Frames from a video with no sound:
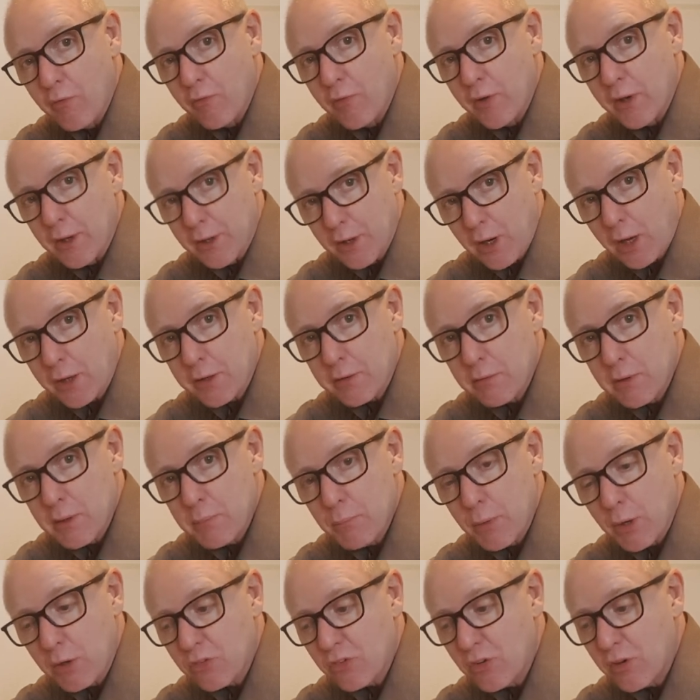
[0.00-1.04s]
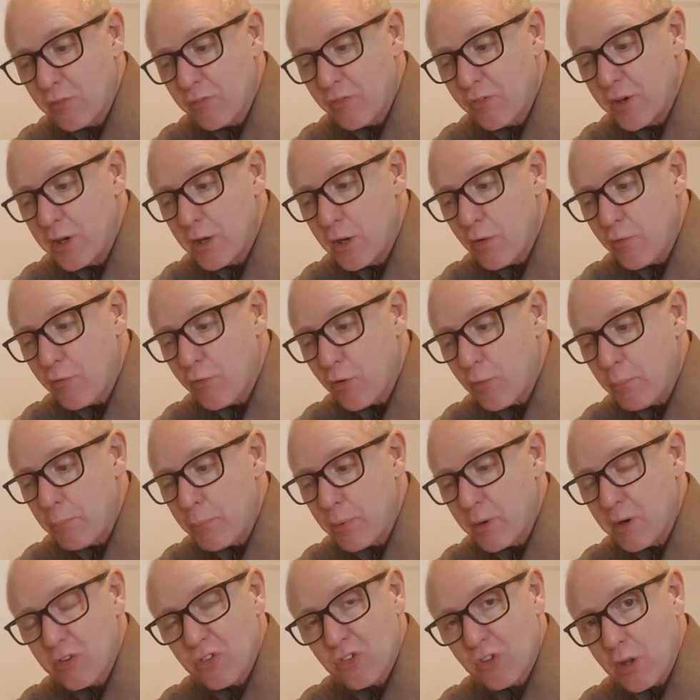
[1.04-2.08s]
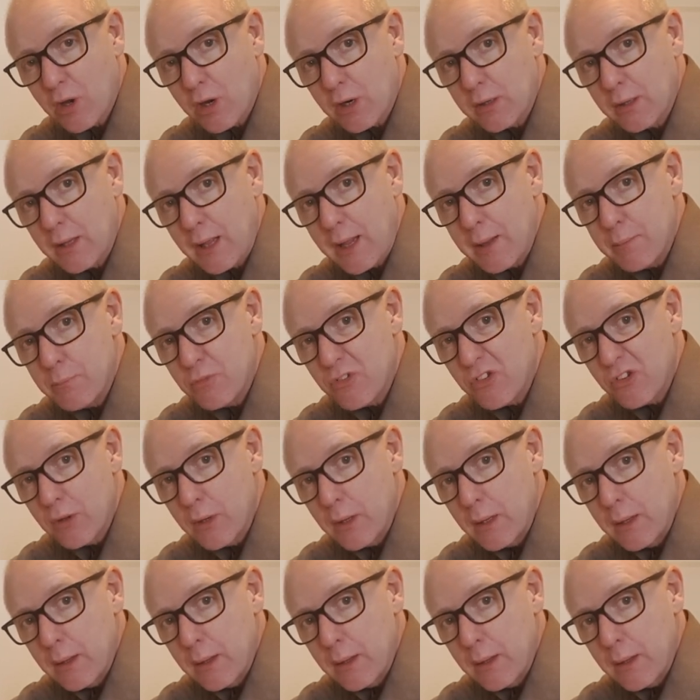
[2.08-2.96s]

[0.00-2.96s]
with another unboxing video from press-startgames.